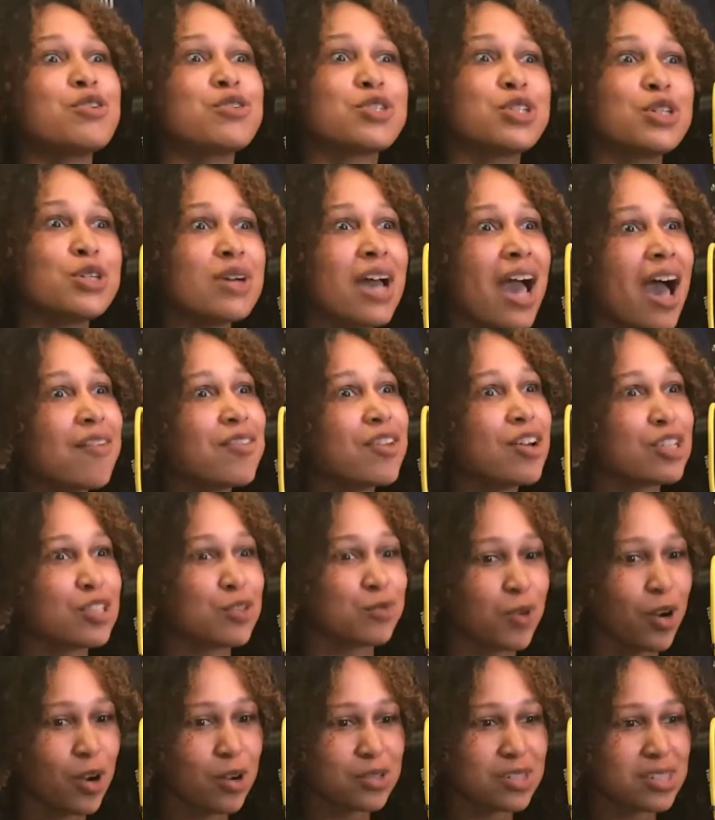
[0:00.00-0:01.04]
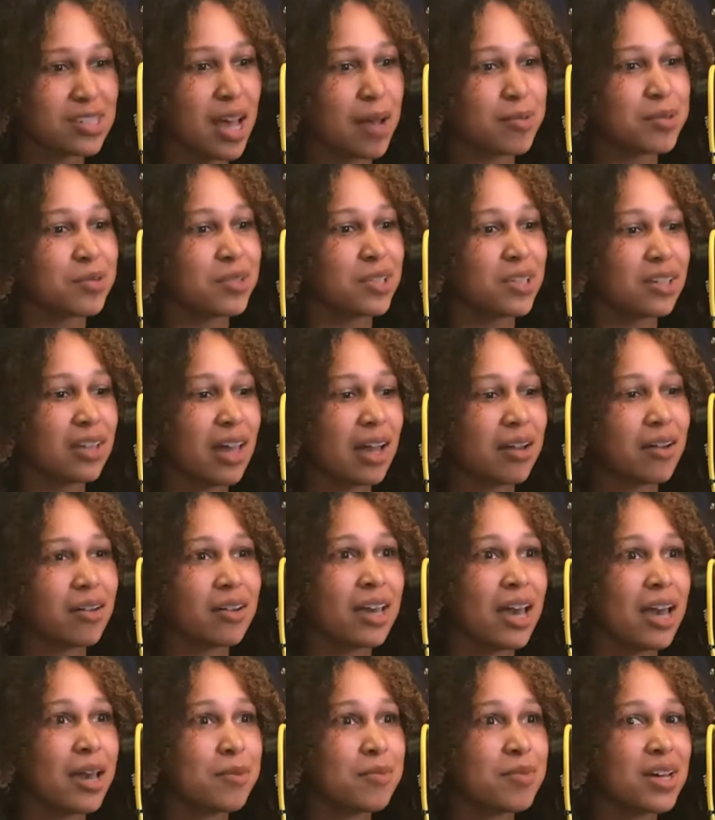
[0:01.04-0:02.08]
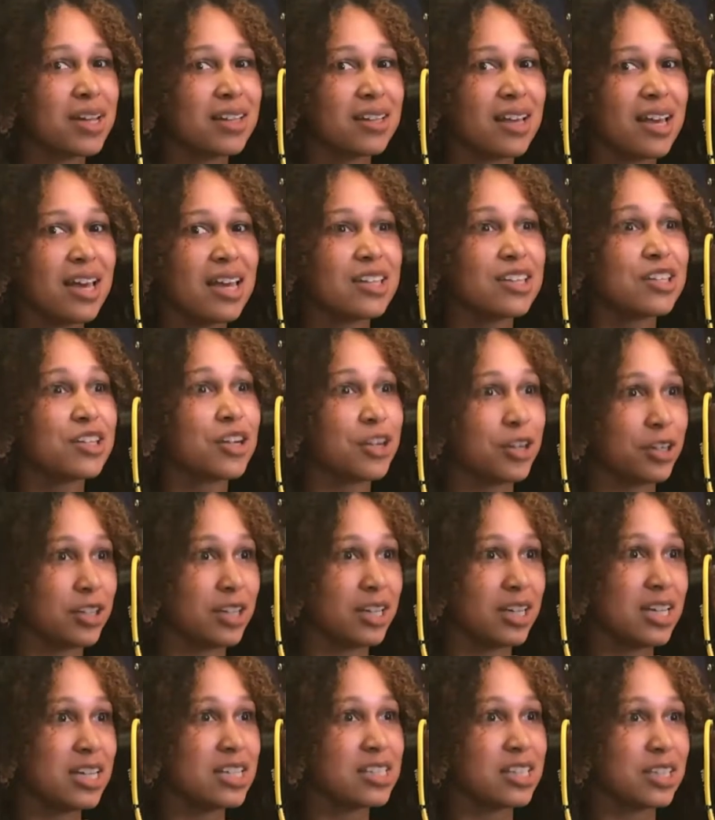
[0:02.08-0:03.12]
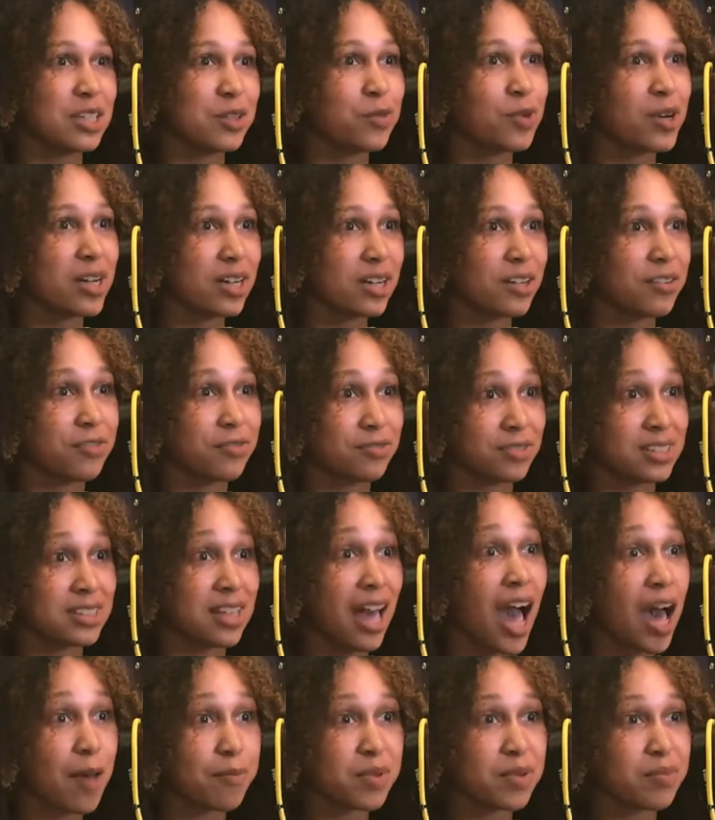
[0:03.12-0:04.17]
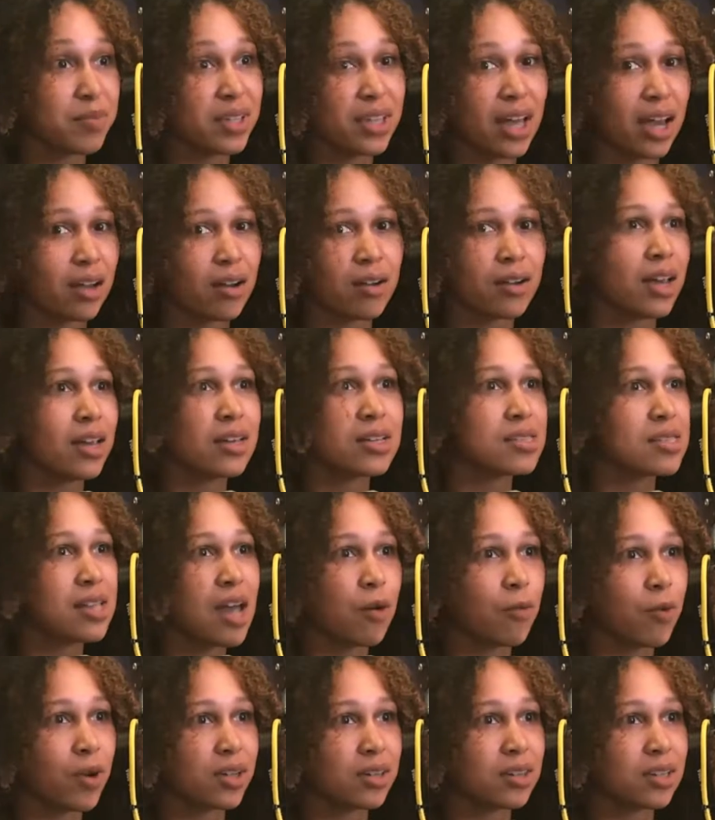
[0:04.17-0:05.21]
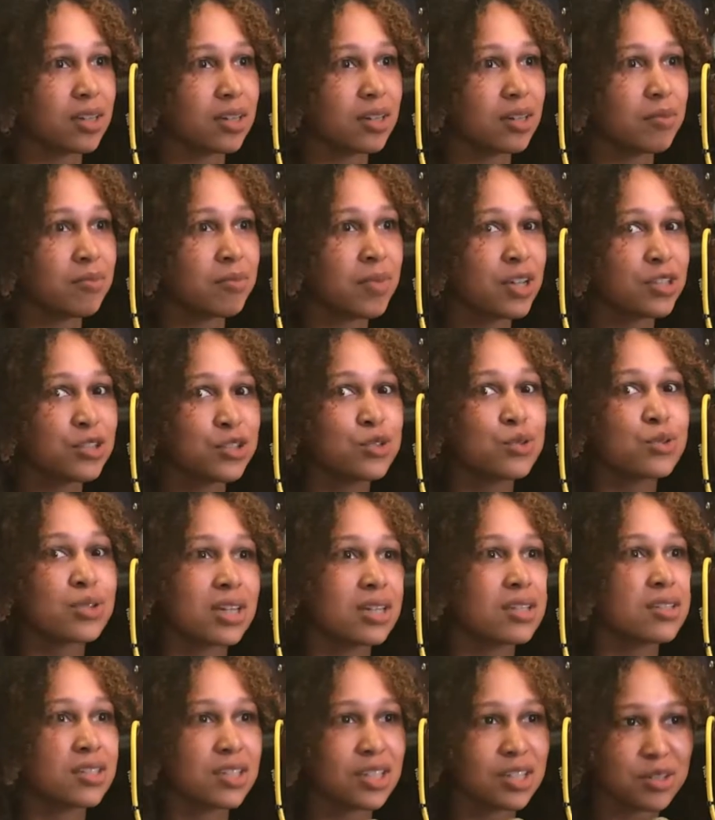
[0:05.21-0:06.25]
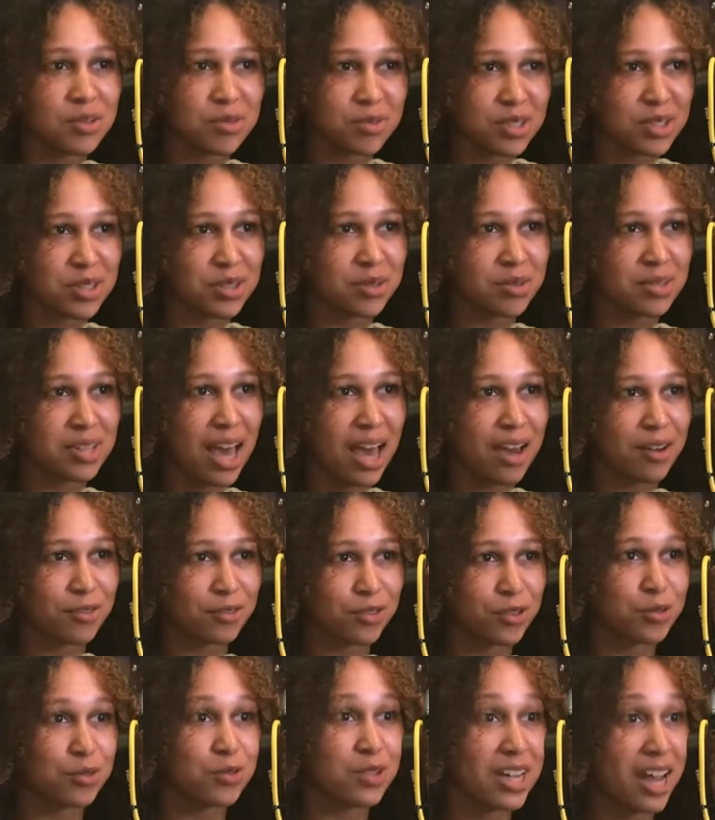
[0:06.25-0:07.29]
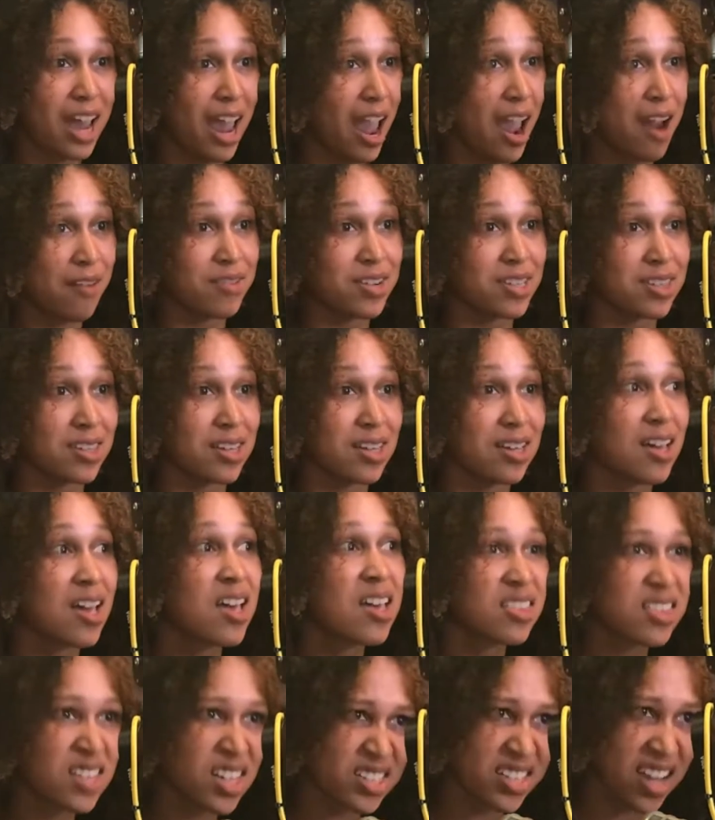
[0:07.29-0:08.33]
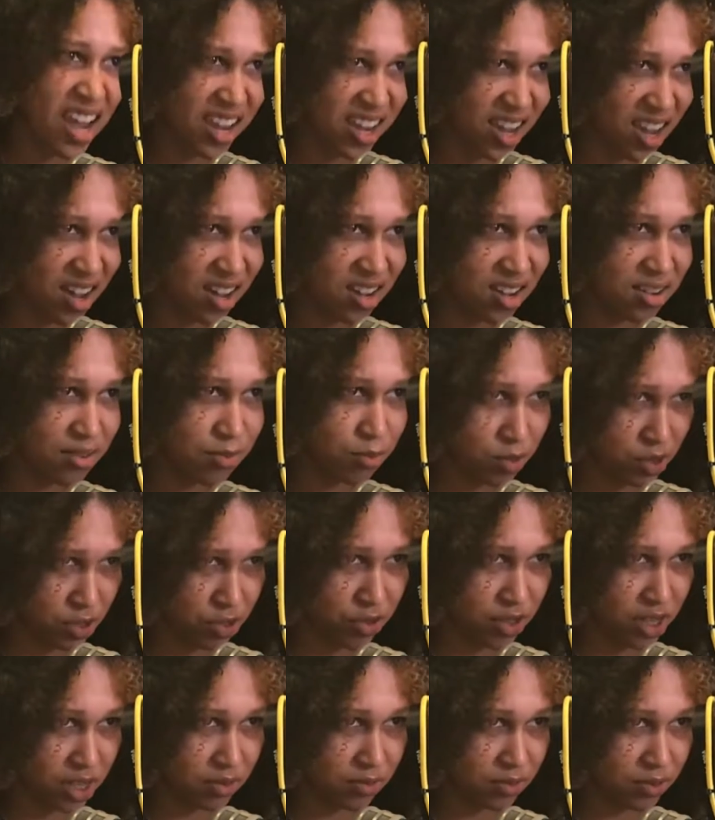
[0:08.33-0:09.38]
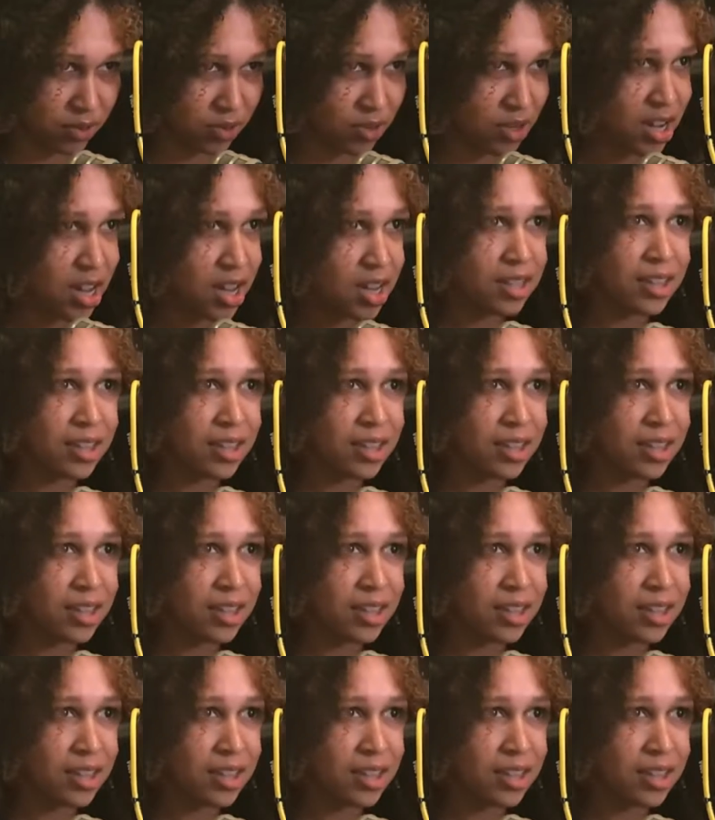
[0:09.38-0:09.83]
you do have those road stops where you're like, okay, and you're easily want to stop and be like, okay, it's not worth it. But you continue to do that through everything. The day of was stressful.